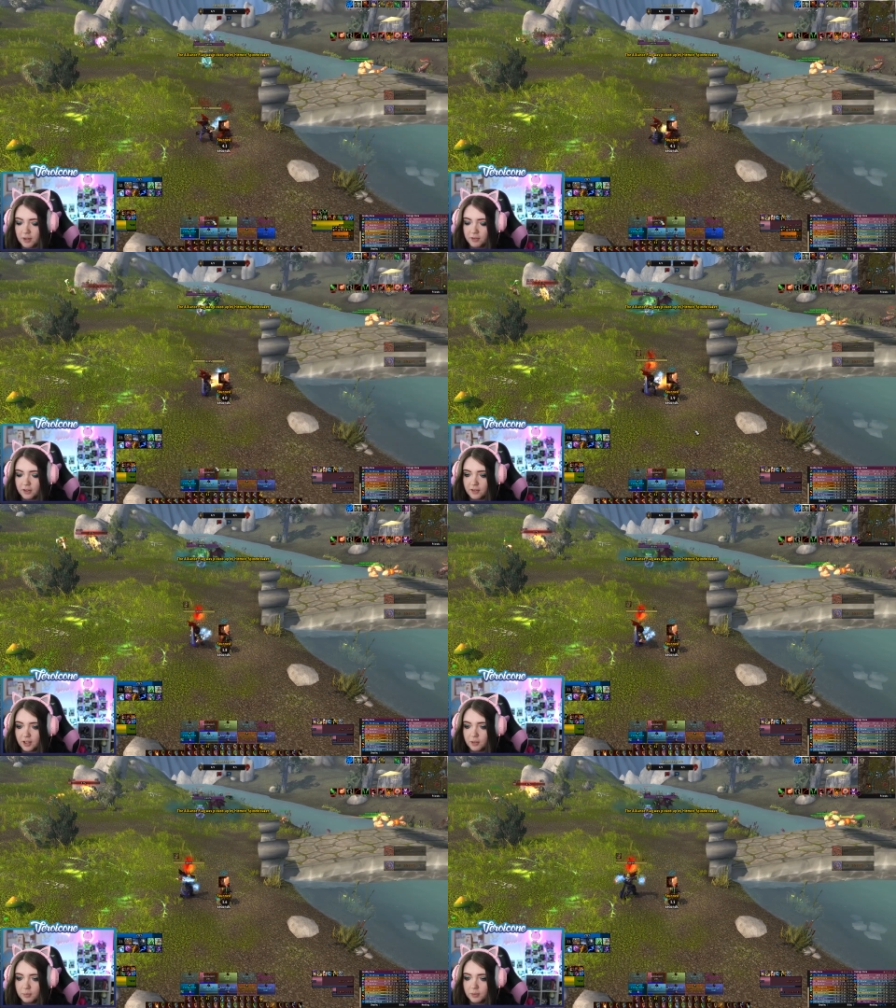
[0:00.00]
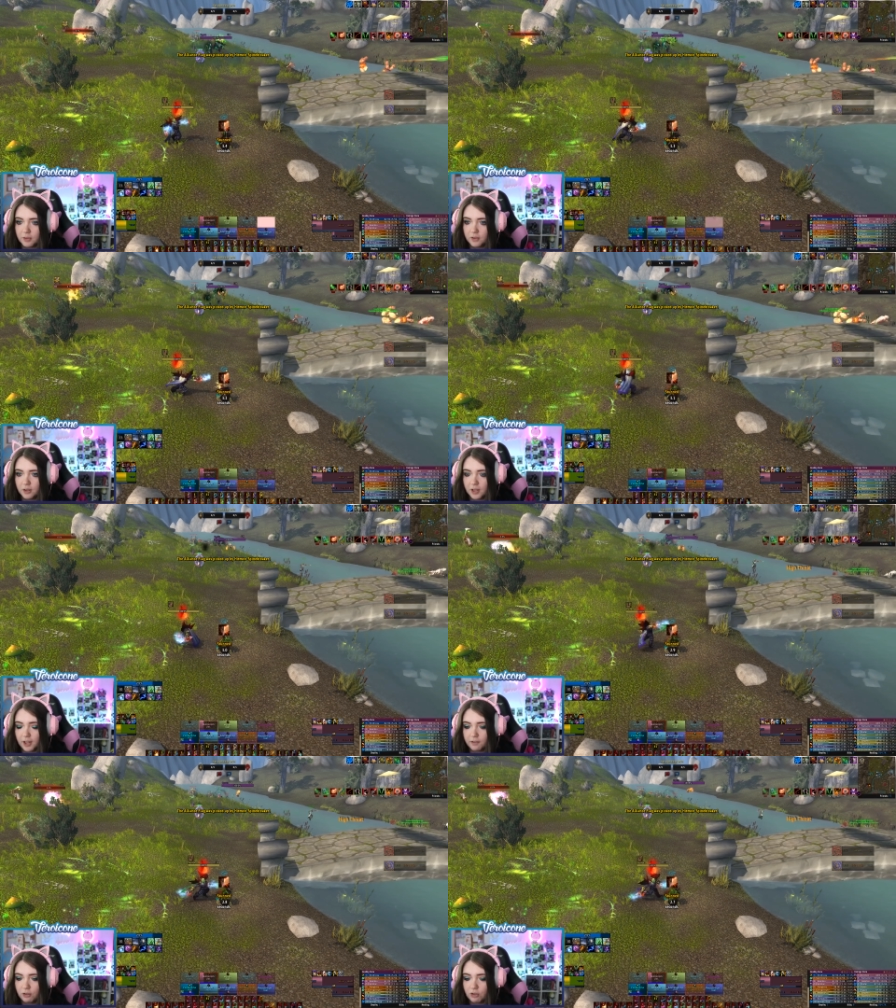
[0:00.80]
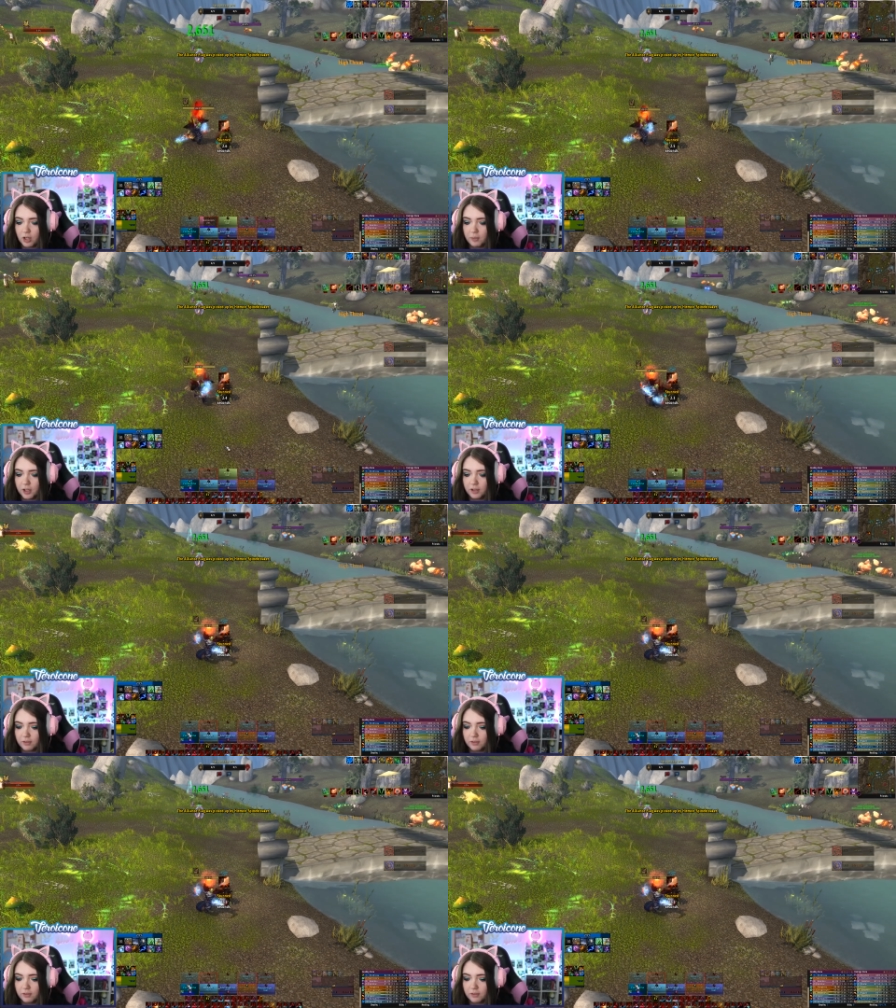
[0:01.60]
for a sub, even though I have a new job now.